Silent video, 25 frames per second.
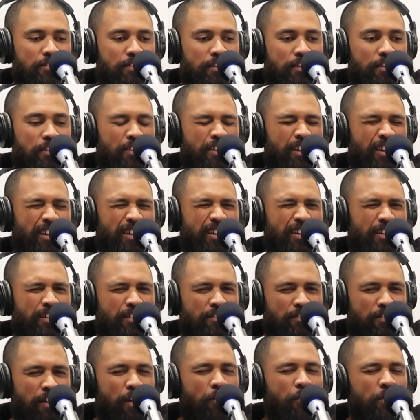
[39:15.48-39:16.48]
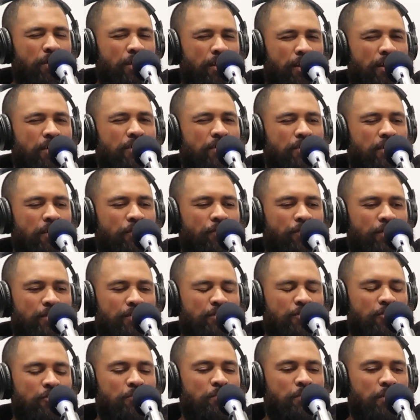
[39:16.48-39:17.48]
And like that one hit
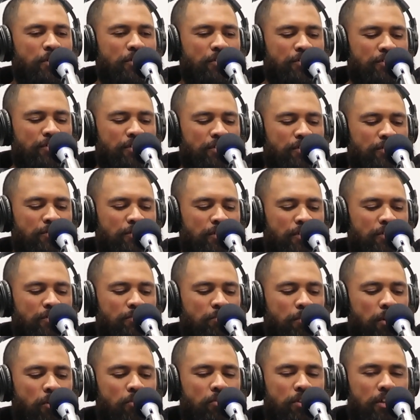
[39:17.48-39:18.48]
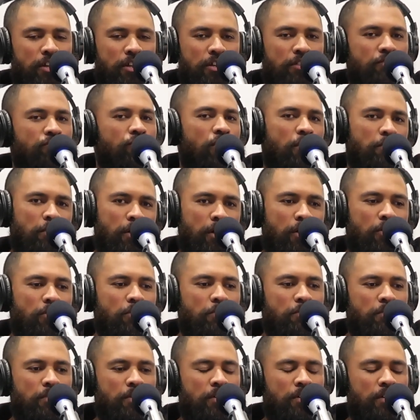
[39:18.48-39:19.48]
different too because he's Māori, he's from
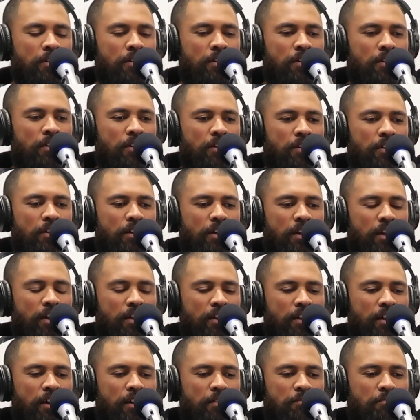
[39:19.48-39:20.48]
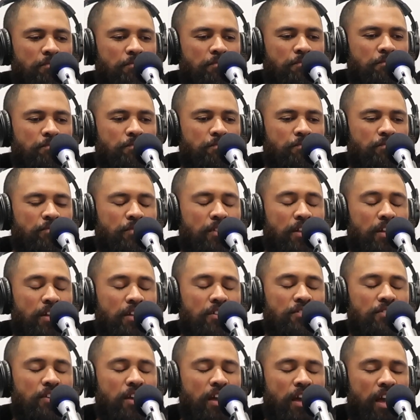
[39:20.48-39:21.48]
home, and
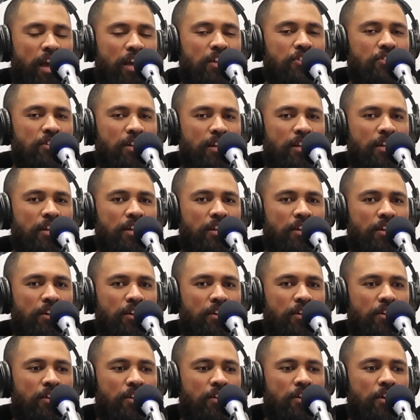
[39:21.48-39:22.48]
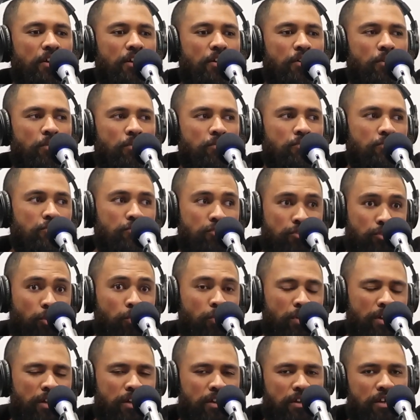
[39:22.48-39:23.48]
he's actually
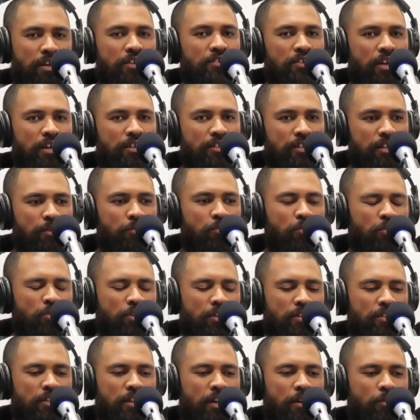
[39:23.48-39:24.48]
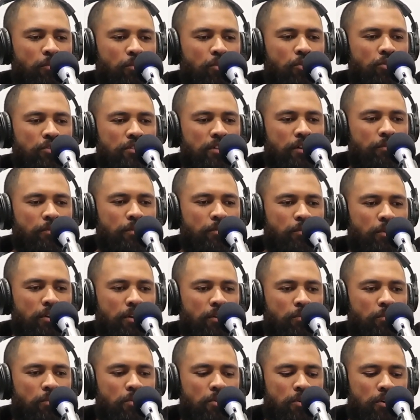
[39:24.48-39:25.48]
doing it. He's actually walking that walk that we want
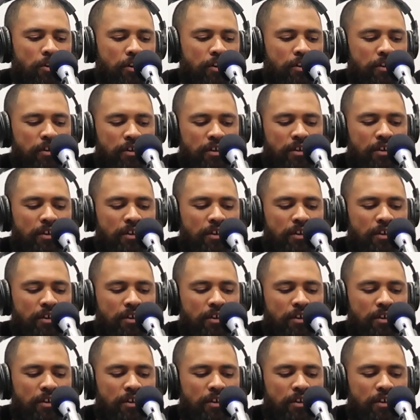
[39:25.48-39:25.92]
to walk.